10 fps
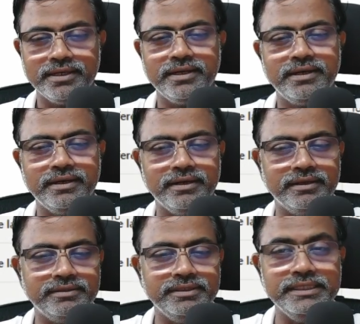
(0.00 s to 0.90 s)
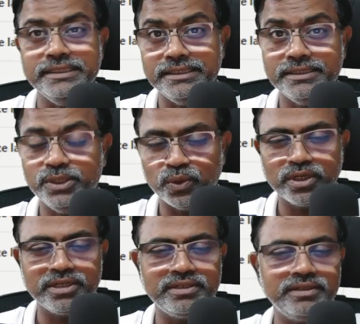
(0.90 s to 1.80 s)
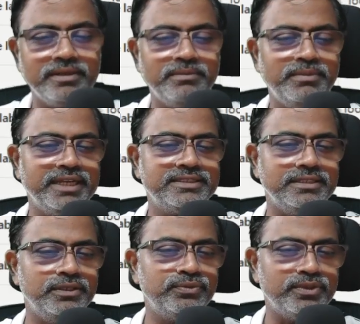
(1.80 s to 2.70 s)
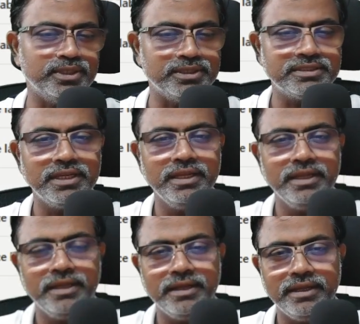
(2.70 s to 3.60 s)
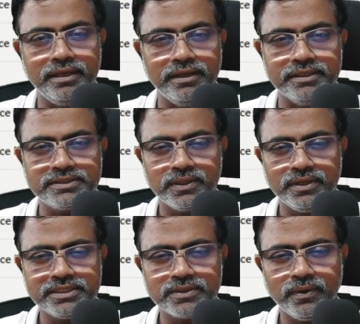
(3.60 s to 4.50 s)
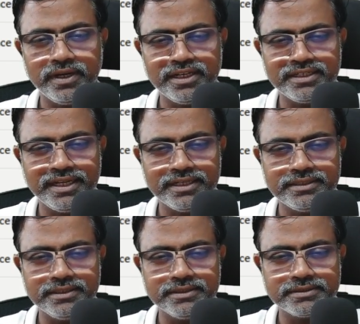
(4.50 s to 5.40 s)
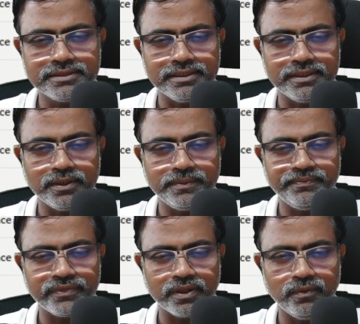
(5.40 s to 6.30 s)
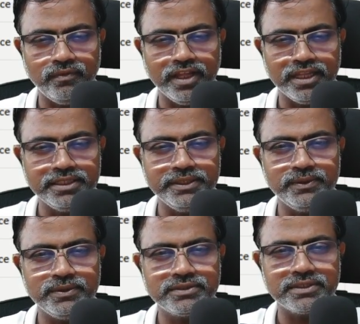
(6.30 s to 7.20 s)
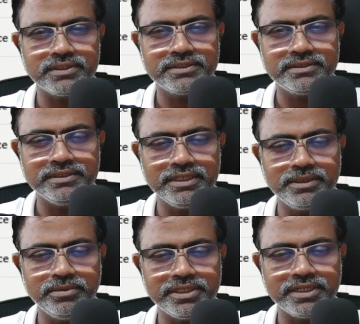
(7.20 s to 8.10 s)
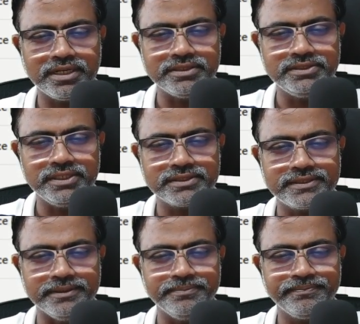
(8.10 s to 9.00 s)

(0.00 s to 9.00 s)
the donut makes a difference. So let's go ahead and get this values little bit adjusted.